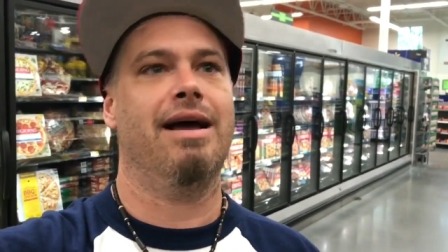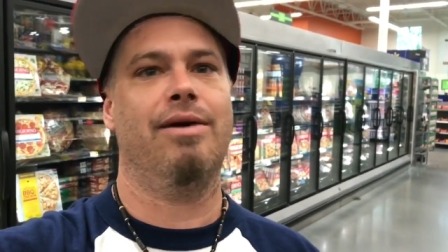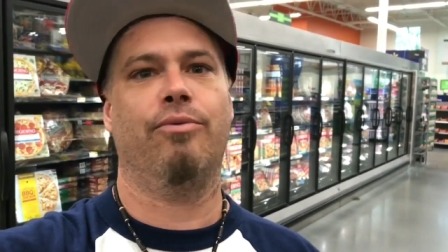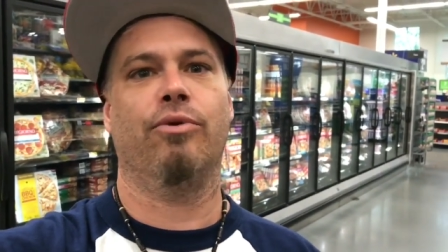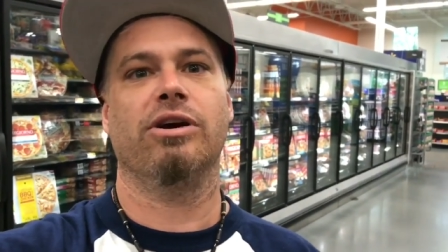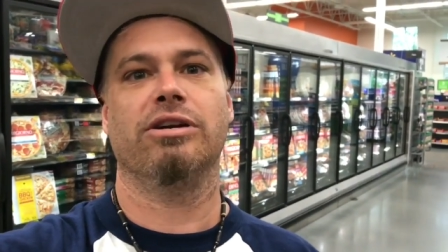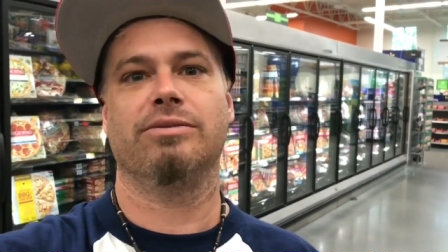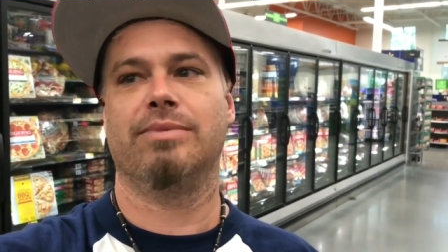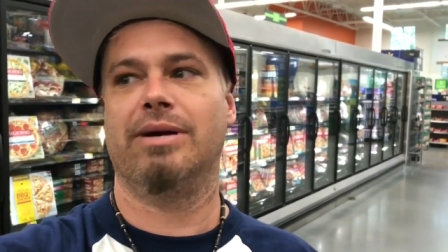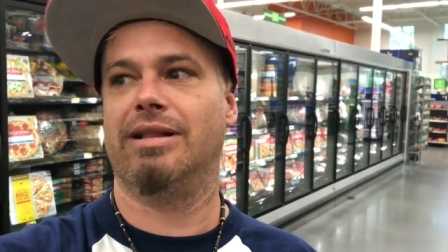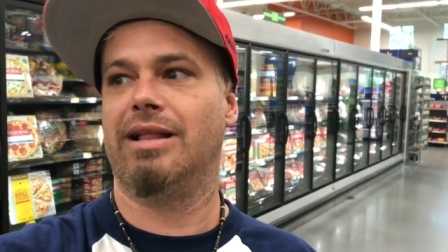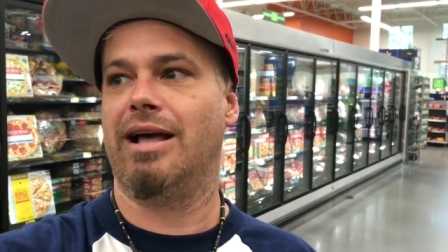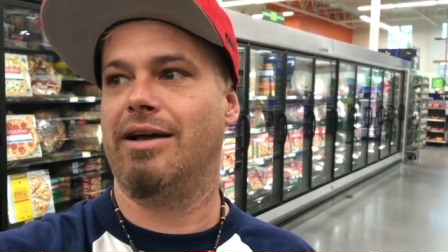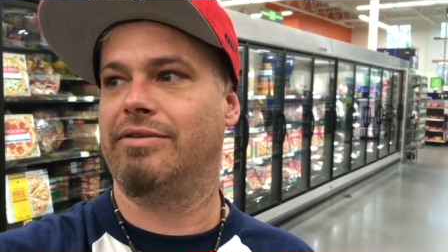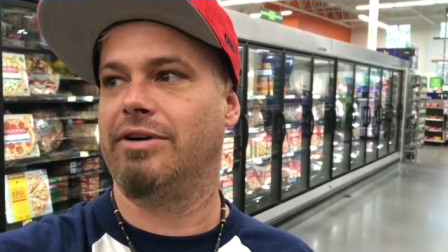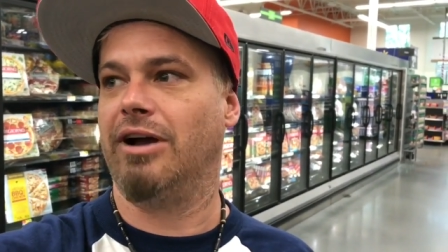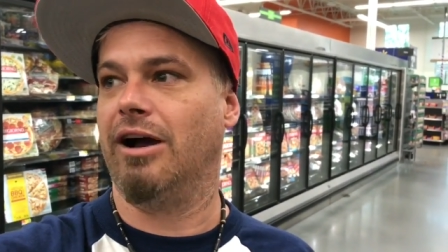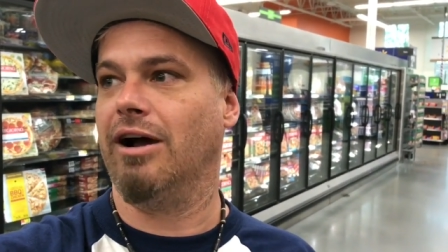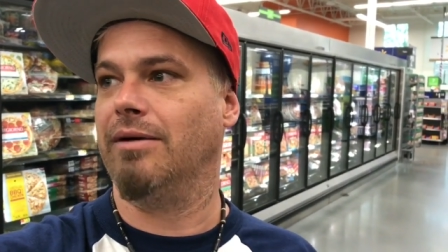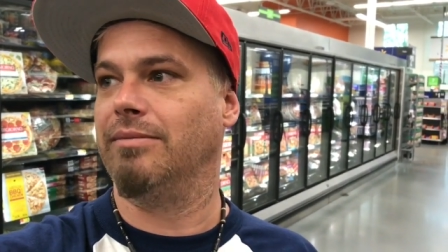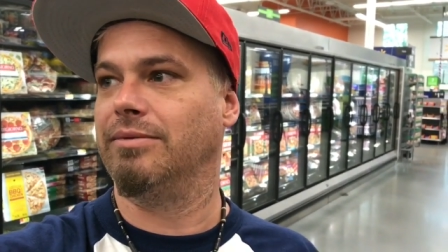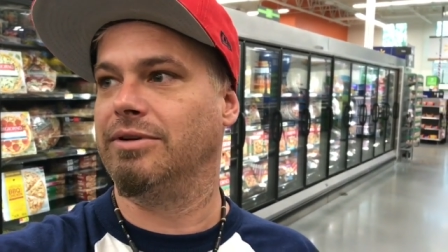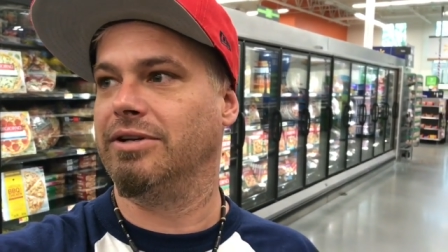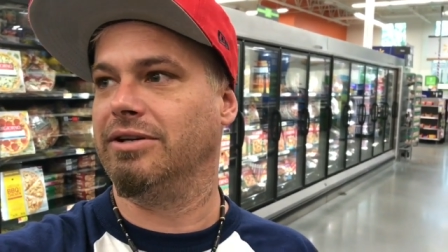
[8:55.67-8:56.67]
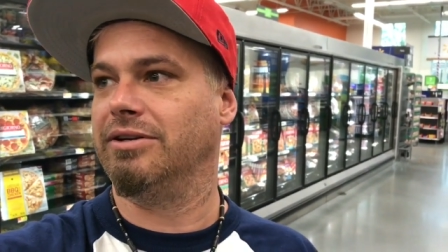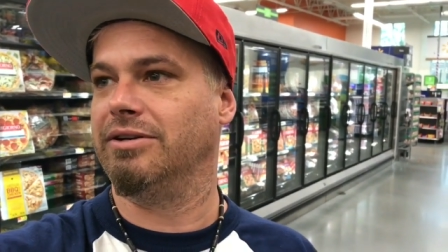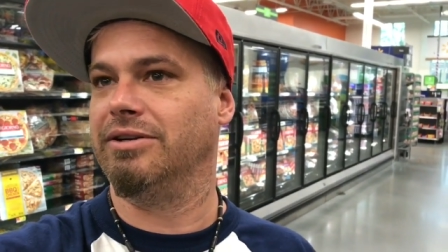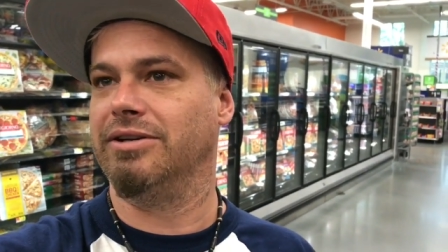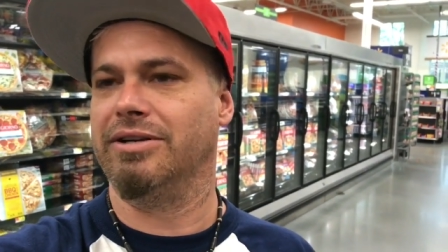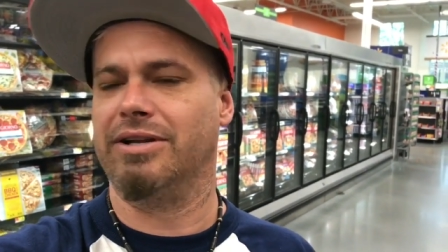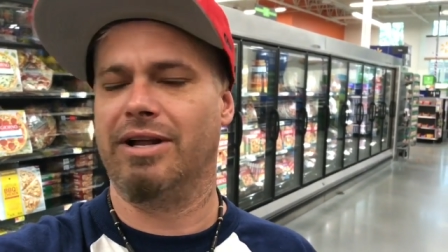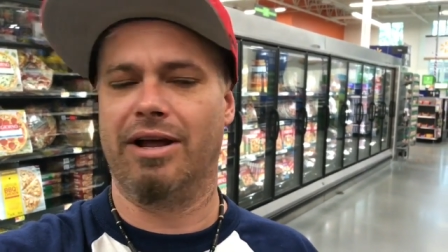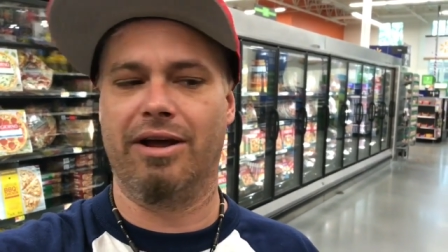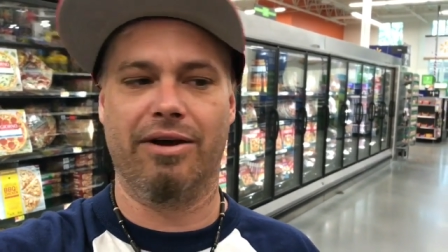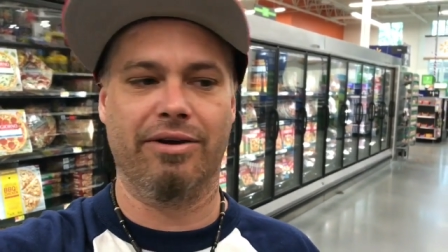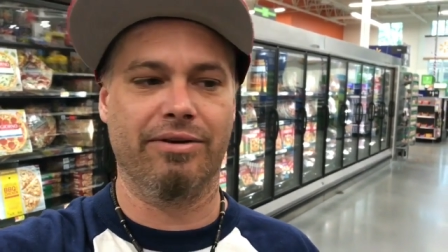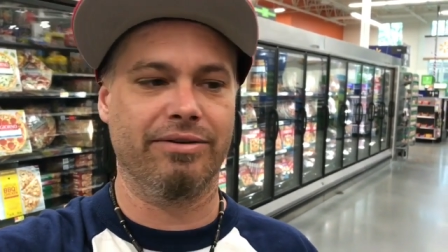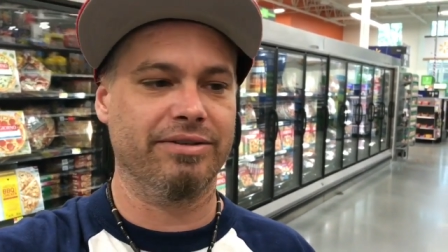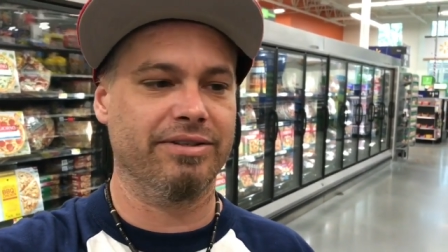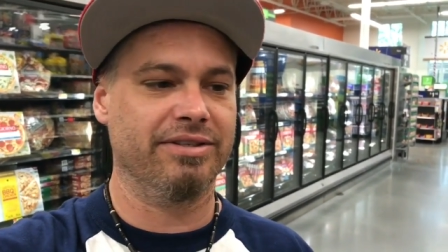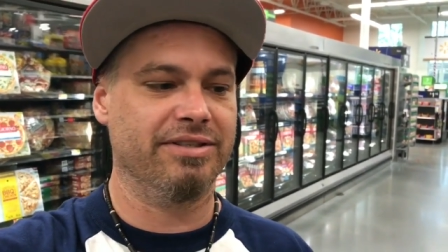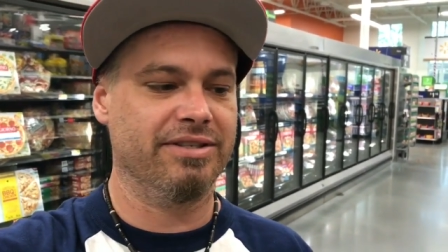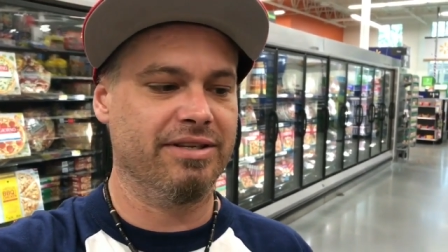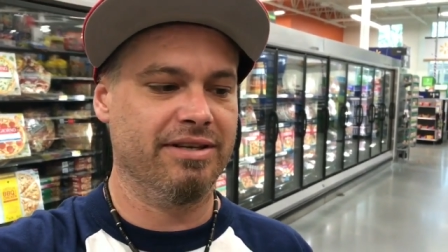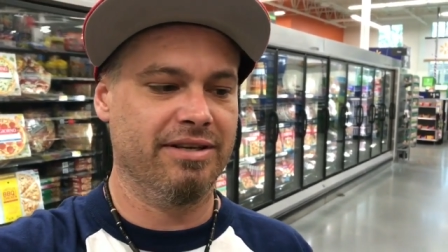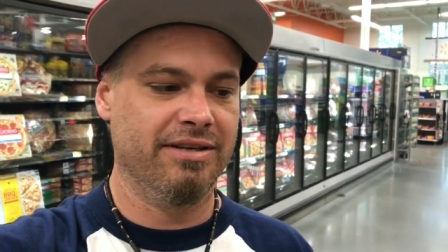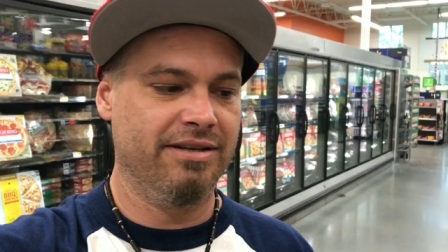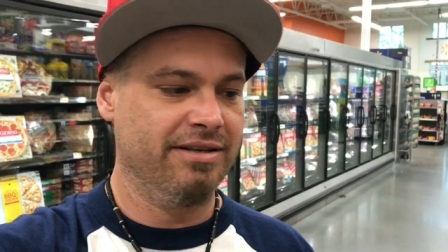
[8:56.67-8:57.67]
Where has my life come to? You know, and
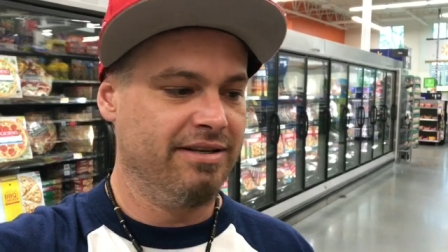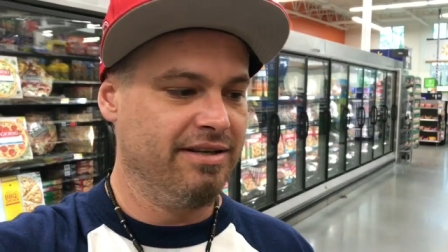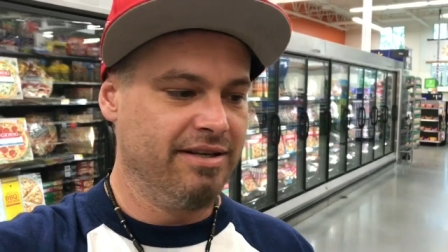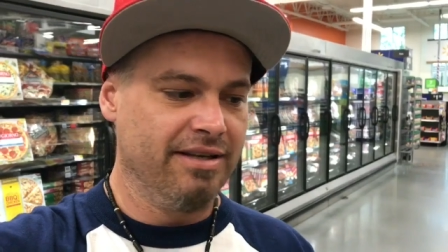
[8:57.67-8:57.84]
just